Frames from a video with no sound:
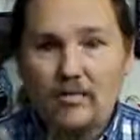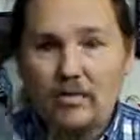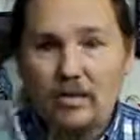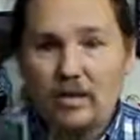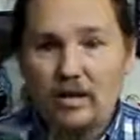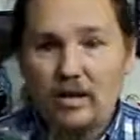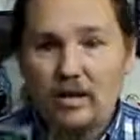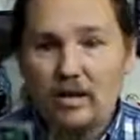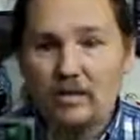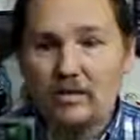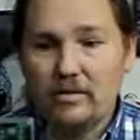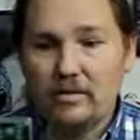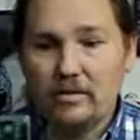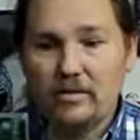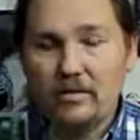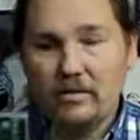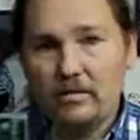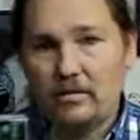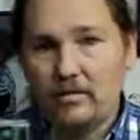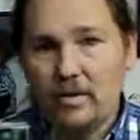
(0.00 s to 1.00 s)
they had
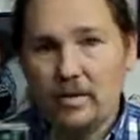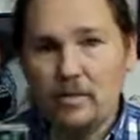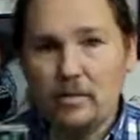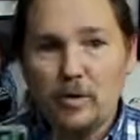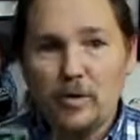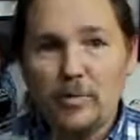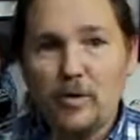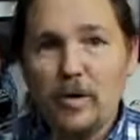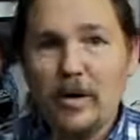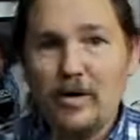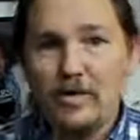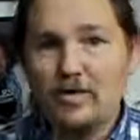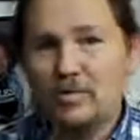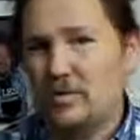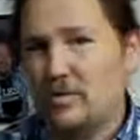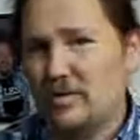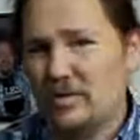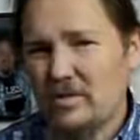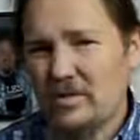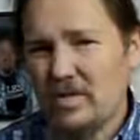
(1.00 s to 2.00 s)
Raspberry Pis
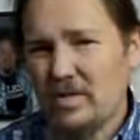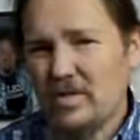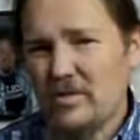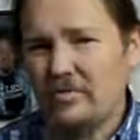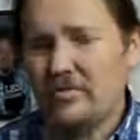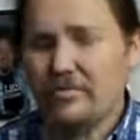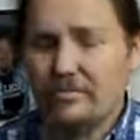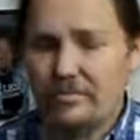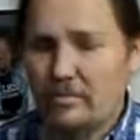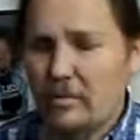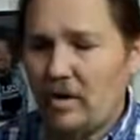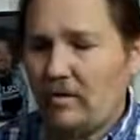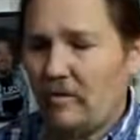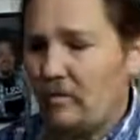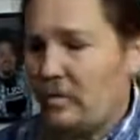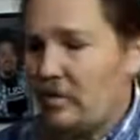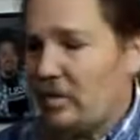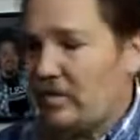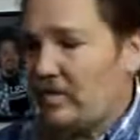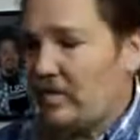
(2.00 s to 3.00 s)
were on sale, about
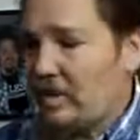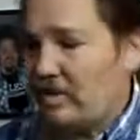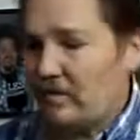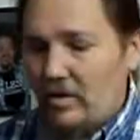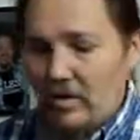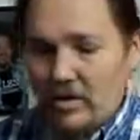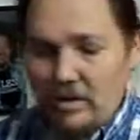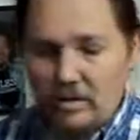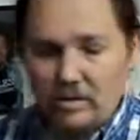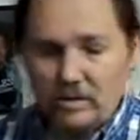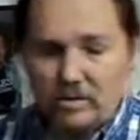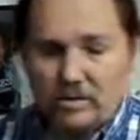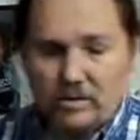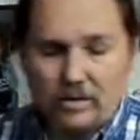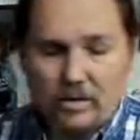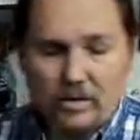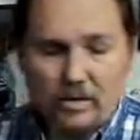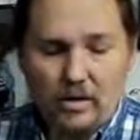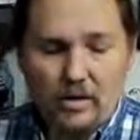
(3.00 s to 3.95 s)
forty-five dollars.